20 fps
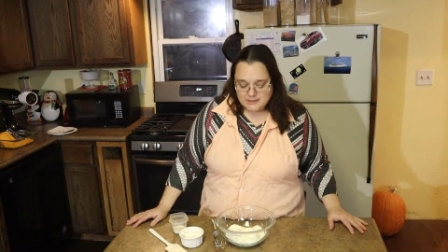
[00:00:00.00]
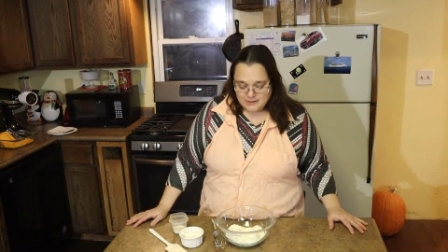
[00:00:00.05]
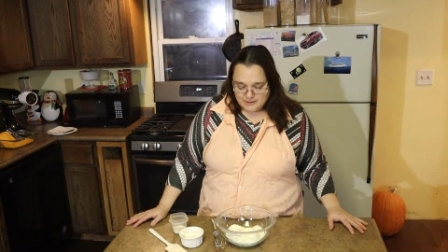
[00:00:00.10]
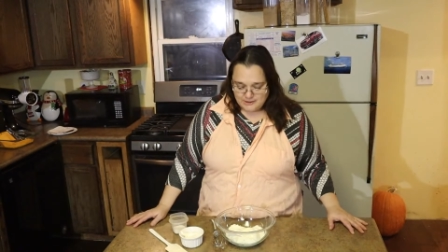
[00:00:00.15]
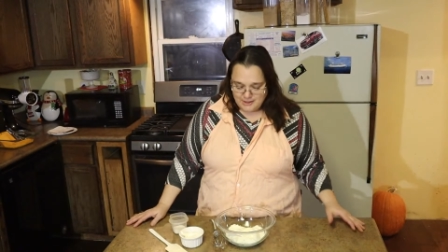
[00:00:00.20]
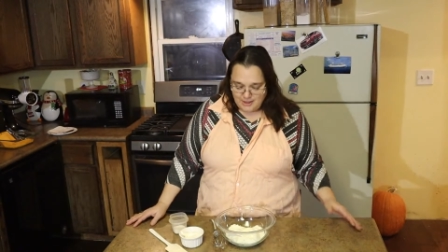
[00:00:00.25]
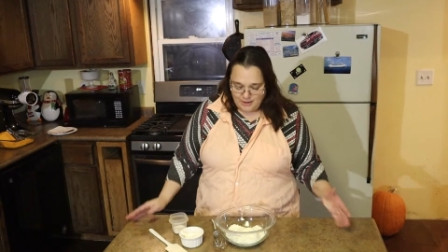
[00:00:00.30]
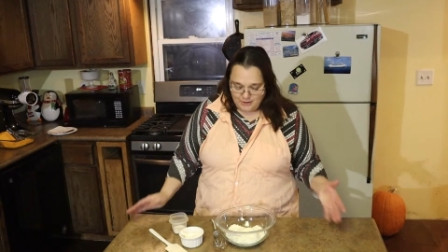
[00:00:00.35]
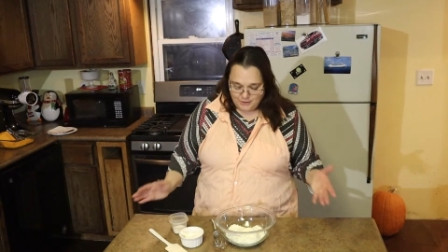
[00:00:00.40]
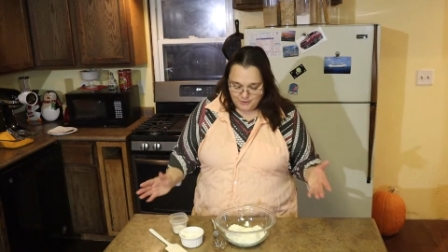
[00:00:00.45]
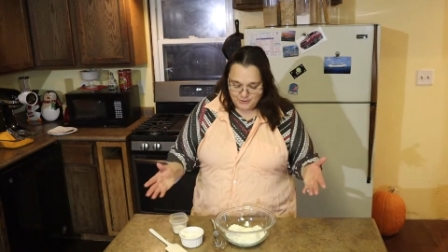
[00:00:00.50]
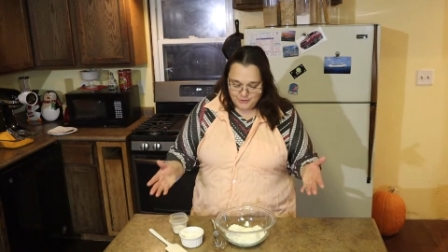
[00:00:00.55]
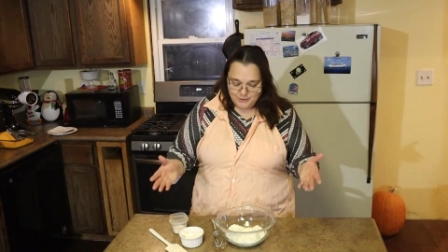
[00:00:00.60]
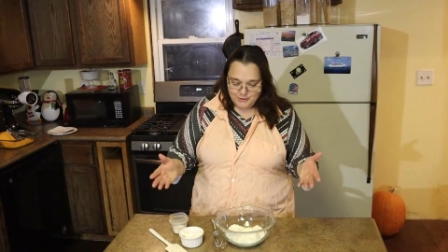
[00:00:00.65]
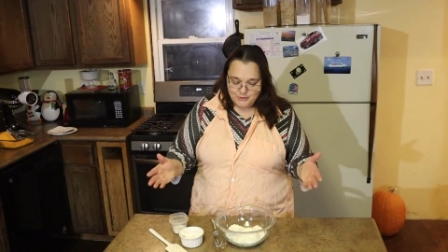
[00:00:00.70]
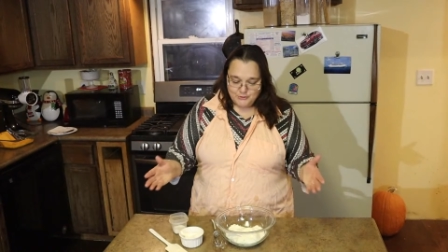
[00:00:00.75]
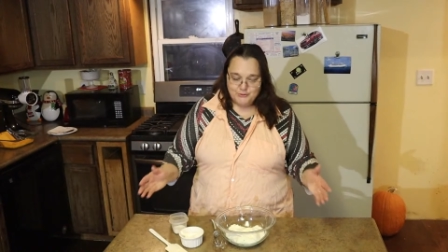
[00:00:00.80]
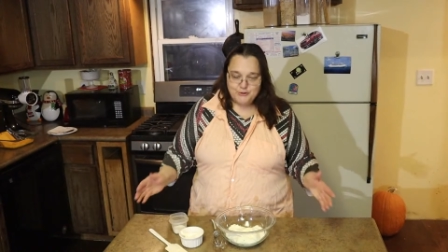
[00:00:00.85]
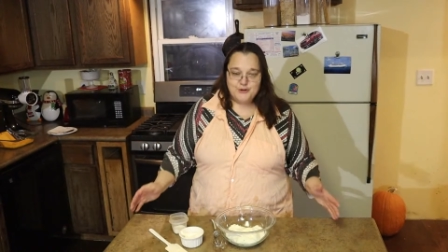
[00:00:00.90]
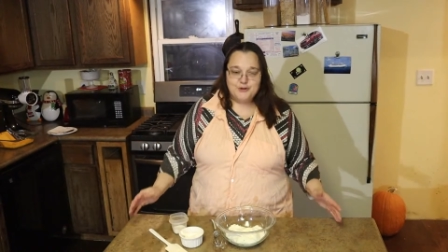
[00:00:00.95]
So
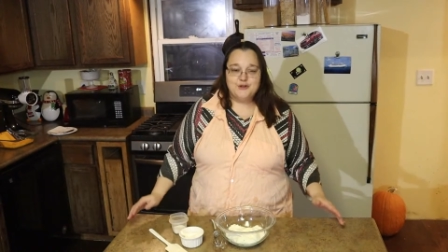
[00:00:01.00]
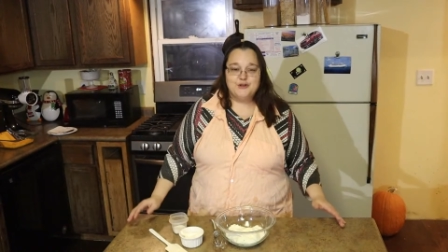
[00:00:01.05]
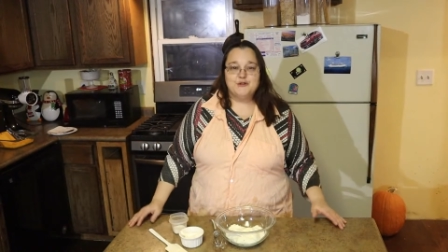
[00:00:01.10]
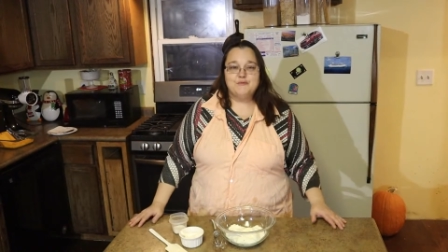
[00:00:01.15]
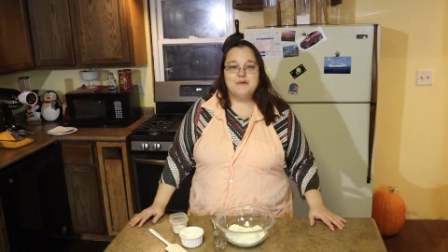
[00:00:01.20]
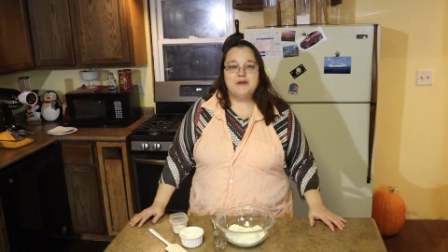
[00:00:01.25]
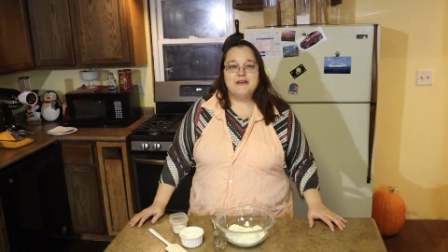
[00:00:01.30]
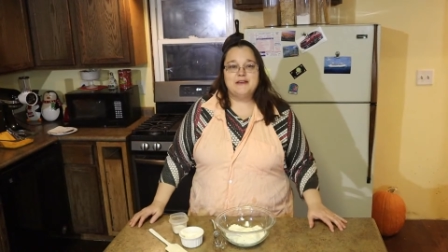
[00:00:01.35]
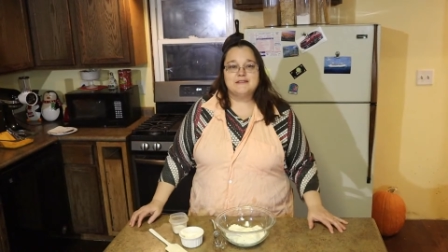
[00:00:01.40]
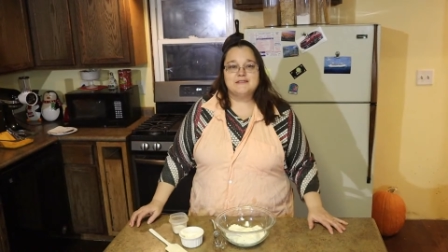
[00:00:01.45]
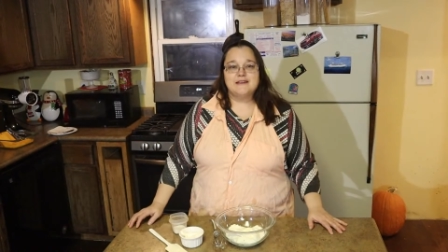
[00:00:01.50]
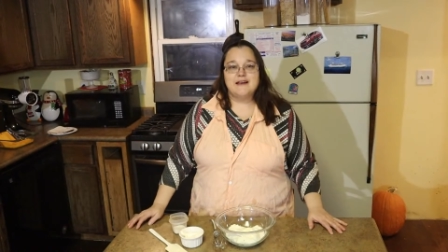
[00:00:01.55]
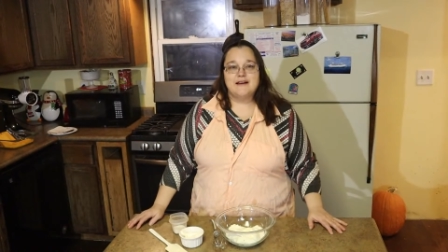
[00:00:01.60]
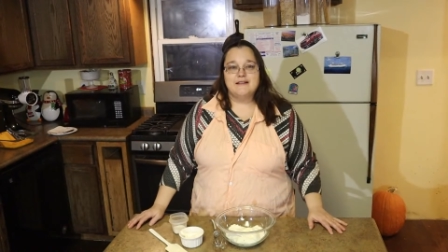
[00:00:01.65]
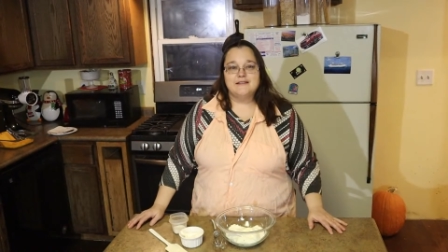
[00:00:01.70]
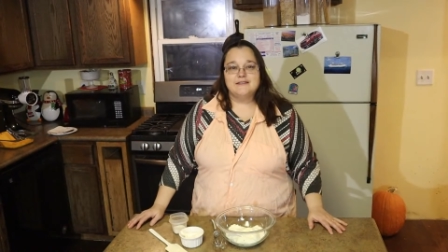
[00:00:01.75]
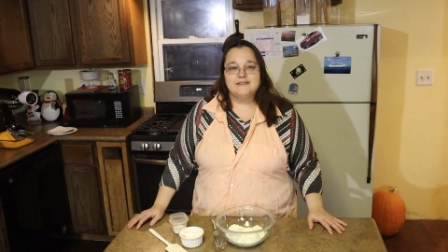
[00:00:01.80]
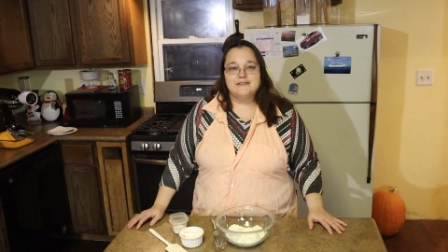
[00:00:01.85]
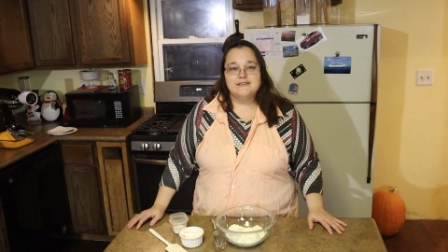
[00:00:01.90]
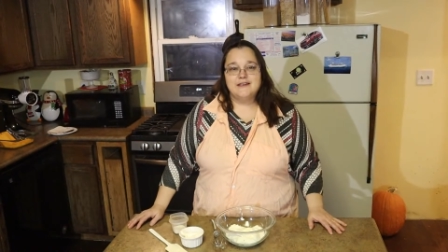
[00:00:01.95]
we're going to make a
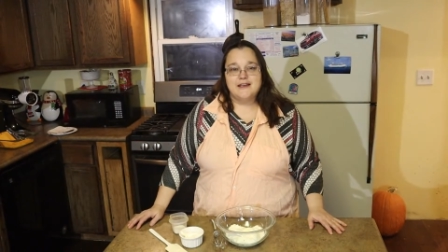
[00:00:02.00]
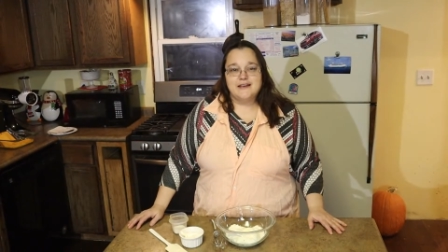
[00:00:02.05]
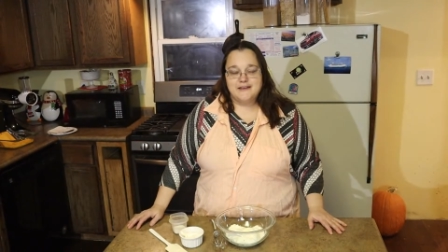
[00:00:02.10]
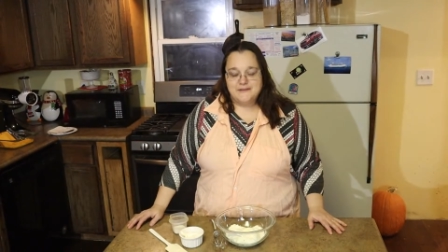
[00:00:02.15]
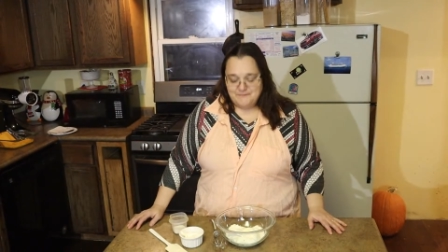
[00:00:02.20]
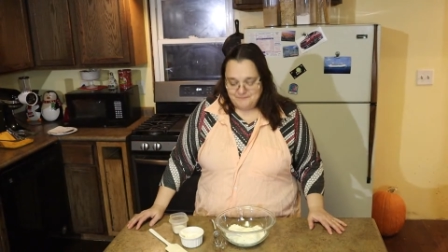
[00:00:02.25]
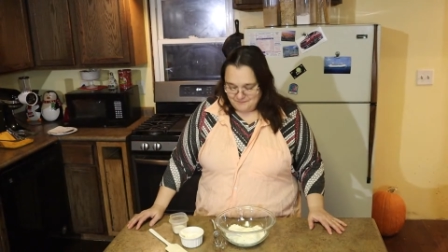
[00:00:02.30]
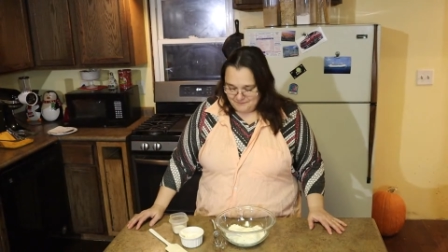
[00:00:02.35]
salad today.